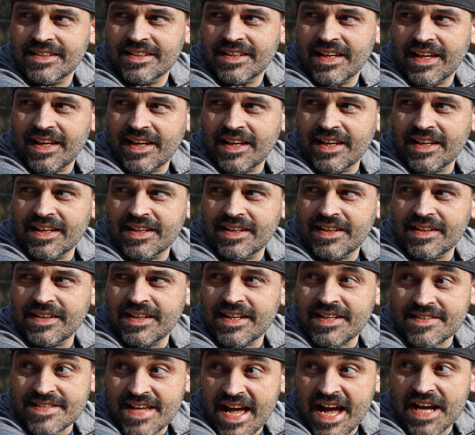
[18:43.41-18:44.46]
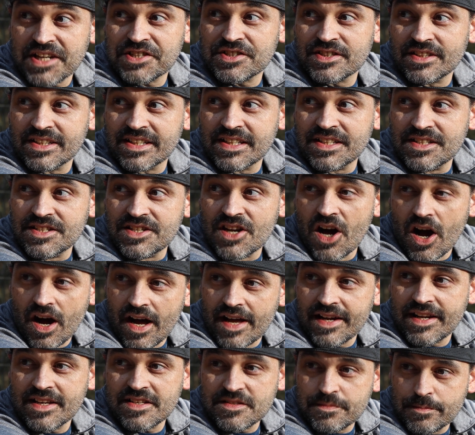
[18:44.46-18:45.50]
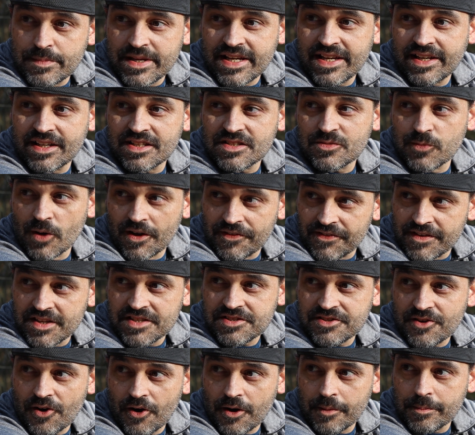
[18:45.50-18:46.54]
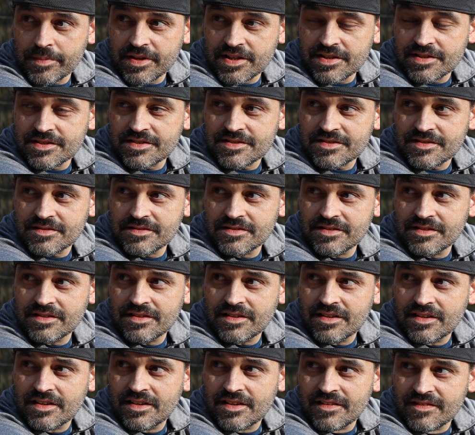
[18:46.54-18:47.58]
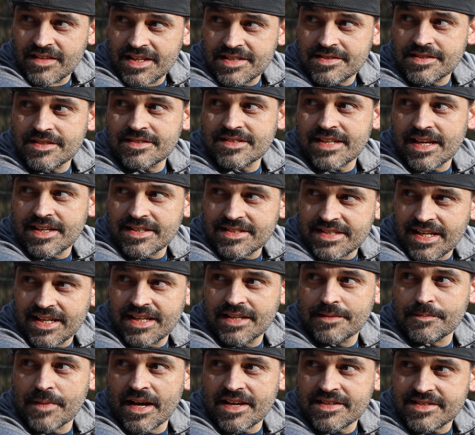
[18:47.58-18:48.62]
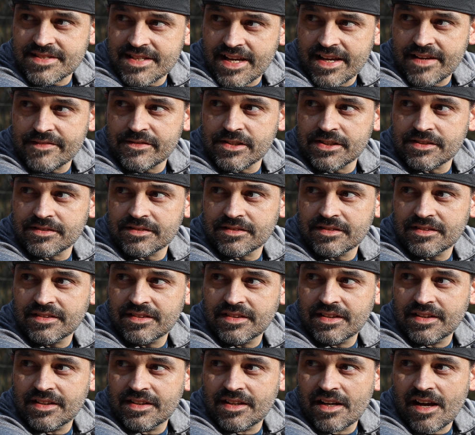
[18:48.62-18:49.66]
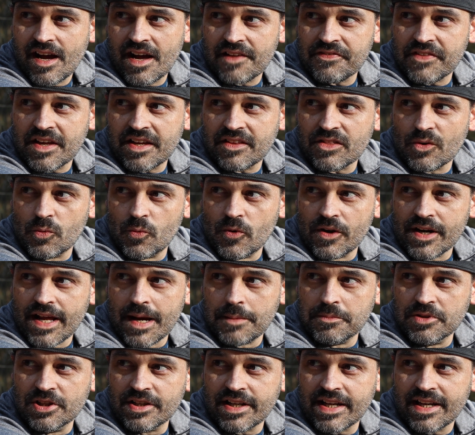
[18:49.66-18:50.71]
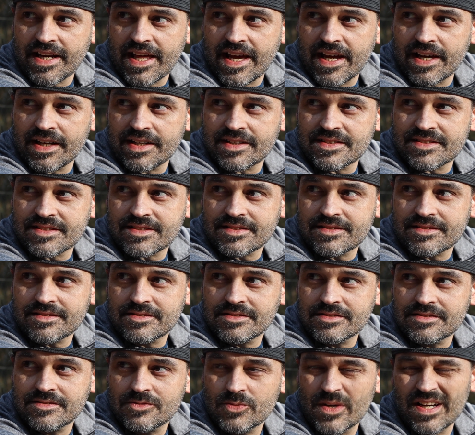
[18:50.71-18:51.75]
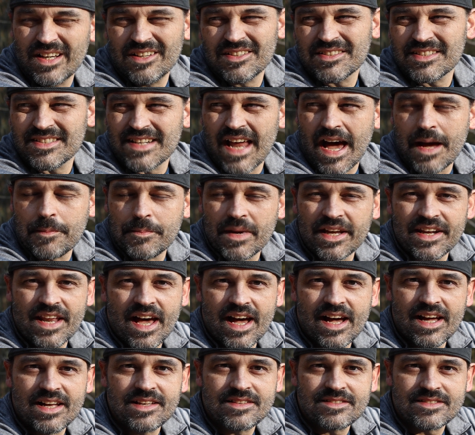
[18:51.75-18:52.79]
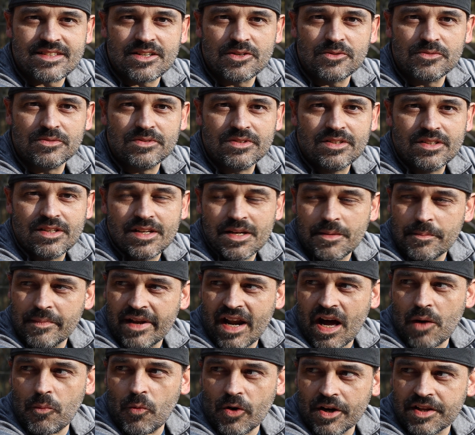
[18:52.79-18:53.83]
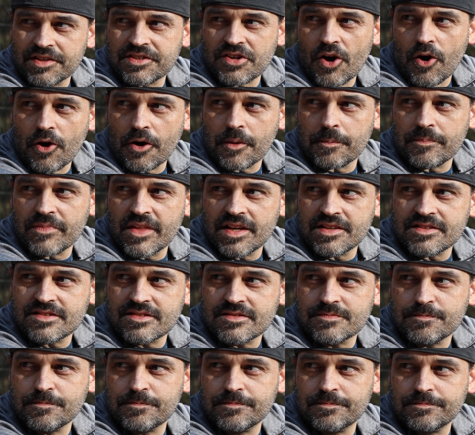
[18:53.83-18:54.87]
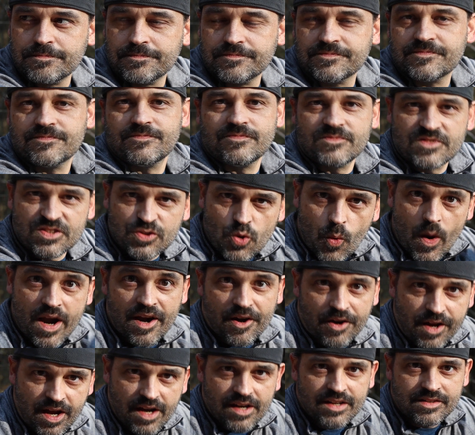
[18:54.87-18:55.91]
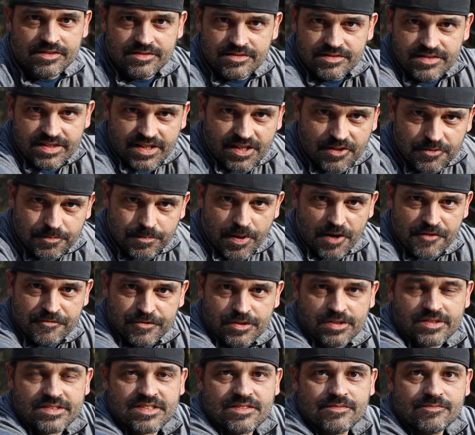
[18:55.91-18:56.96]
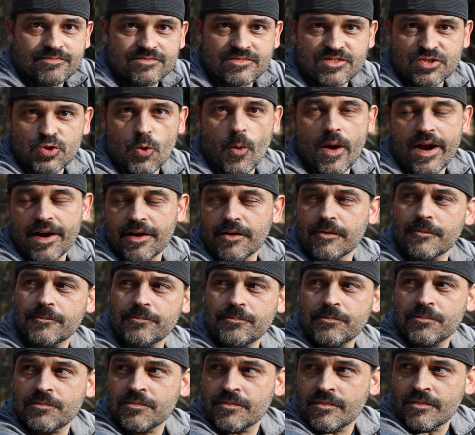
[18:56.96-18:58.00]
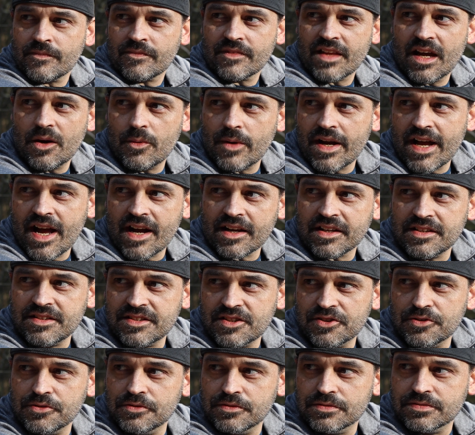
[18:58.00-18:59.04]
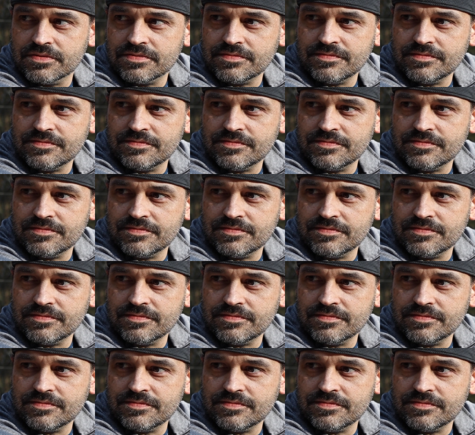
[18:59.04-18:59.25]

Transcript: and it's actually not as big as what this tarp is. This is a 10 by 7. I think the one I'm looking at is, well, it's 9 by 9. So, but I want a tarp that's square cut, you know, perfectly square. That way I can do